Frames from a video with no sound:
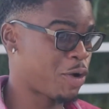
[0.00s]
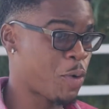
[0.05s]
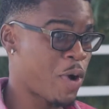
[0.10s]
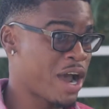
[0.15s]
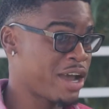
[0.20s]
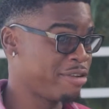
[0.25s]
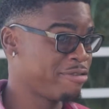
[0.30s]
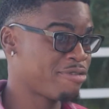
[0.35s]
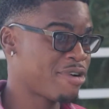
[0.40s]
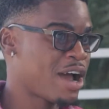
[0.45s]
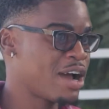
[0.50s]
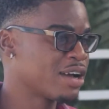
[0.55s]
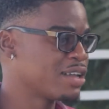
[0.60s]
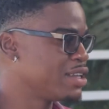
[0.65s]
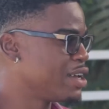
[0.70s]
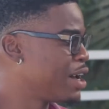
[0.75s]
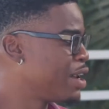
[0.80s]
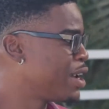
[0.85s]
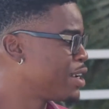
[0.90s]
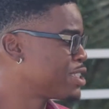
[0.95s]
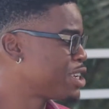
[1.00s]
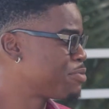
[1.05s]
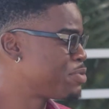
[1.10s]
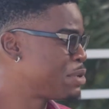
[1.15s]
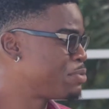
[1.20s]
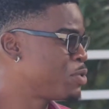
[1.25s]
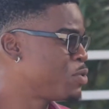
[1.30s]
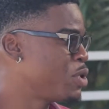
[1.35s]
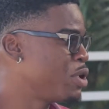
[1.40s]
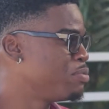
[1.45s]
quite frankly, a lot of
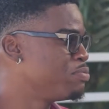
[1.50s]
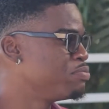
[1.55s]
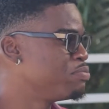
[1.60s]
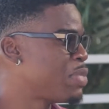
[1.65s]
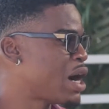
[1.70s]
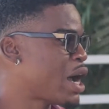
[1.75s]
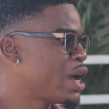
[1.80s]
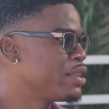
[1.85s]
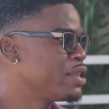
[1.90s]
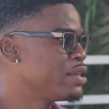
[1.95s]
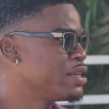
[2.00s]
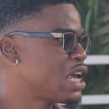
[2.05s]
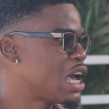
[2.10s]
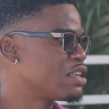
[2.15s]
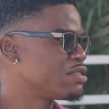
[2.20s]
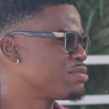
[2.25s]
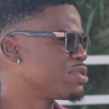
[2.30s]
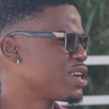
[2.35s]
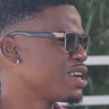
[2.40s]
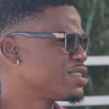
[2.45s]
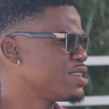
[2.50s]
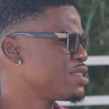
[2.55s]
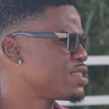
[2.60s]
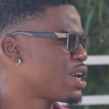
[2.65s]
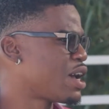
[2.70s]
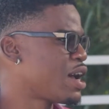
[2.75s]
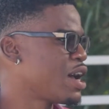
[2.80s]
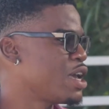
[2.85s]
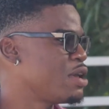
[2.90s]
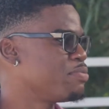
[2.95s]
people will buy the knives because it's
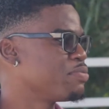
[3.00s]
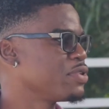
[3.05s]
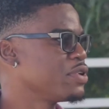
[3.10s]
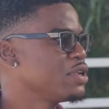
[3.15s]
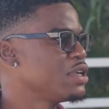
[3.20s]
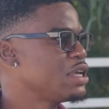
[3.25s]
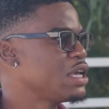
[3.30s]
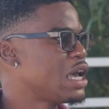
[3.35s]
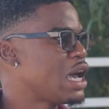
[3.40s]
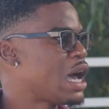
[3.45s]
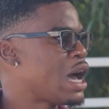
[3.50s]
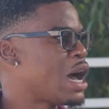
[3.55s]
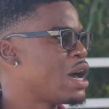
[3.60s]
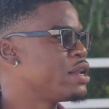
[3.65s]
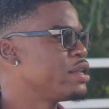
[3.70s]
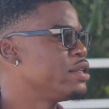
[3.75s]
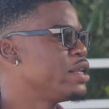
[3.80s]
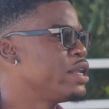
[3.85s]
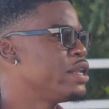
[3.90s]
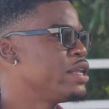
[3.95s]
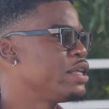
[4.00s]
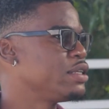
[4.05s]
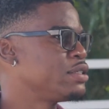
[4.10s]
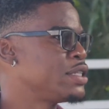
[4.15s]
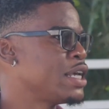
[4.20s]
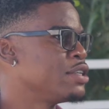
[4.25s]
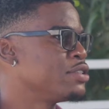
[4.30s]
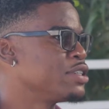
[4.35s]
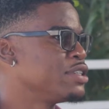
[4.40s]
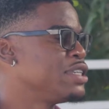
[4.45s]
a hype, and they
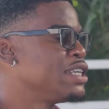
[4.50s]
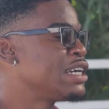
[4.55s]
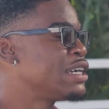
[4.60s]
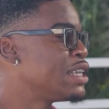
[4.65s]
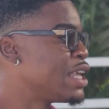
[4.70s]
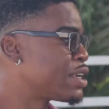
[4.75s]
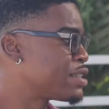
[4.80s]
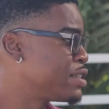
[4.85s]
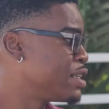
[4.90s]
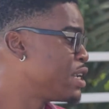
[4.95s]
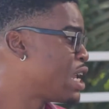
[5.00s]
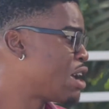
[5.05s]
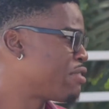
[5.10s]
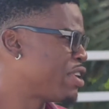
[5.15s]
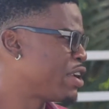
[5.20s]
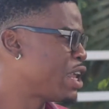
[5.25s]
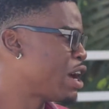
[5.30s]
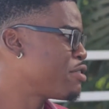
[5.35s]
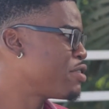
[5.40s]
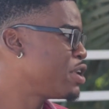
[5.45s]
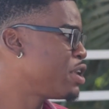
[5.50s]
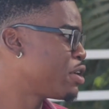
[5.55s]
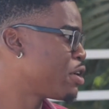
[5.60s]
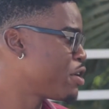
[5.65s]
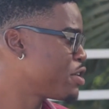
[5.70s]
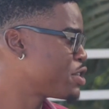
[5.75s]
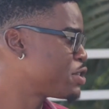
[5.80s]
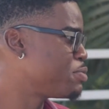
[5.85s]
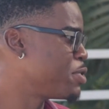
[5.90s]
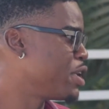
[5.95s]
tend to neglect the knife, and that really
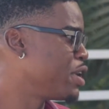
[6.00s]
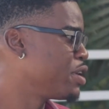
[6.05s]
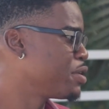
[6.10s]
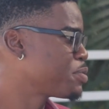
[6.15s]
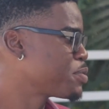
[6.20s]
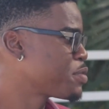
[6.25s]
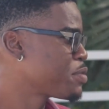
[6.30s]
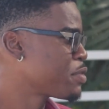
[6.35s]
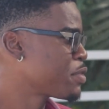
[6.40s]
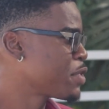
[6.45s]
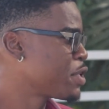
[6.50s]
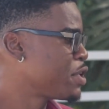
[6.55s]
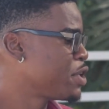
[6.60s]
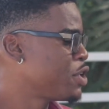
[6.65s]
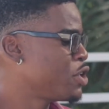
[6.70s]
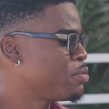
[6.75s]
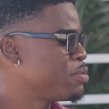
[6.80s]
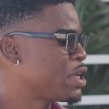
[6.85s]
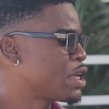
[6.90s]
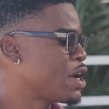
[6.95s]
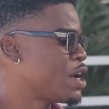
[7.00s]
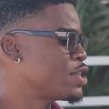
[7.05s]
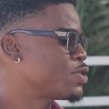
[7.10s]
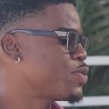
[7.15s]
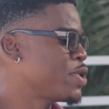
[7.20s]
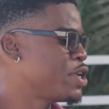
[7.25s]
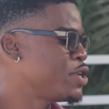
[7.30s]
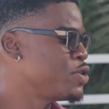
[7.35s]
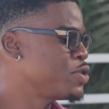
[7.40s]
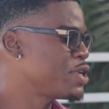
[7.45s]
hurts me. Because
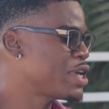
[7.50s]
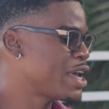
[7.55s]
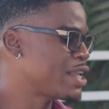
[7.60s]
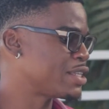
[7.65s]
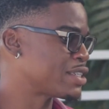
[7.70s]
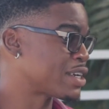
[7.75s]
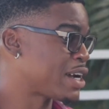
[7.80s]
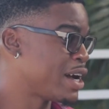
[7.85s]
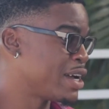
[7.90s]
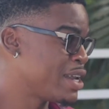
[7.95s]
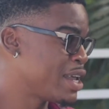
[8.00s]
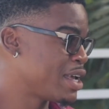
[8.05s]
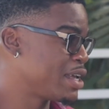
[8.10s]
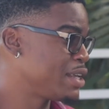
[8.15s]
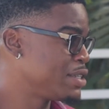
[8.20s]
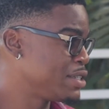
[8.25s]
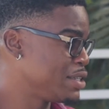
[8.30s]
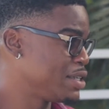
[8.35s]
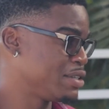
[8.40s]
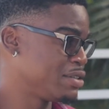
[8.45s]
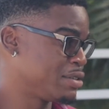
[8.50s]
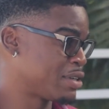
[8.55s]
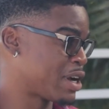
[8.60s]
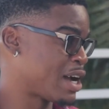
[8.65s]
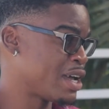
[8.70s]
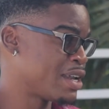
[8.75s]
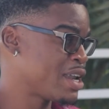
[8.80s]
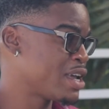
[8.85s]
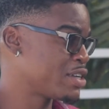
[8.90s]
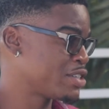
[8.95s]
when you get the
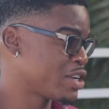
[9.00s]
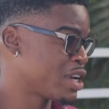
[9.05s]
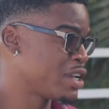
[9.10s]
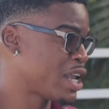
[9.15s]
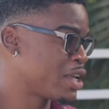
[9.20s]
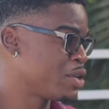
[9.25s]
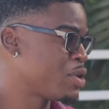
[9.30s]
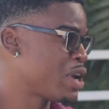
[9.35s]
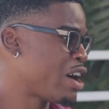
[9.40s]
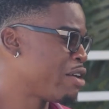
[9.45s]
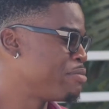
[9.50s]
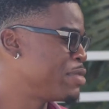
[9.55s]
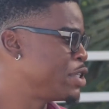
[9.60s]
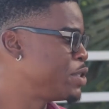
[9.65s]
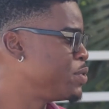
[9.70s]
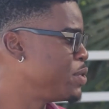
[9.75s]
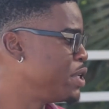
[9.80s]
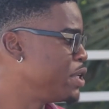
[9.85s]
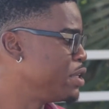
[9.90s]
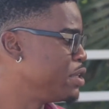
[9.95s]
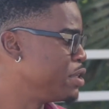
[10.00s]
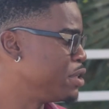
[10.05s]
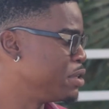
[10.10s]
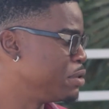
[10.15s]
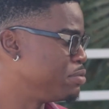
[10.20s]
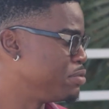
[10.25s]
connection that you have between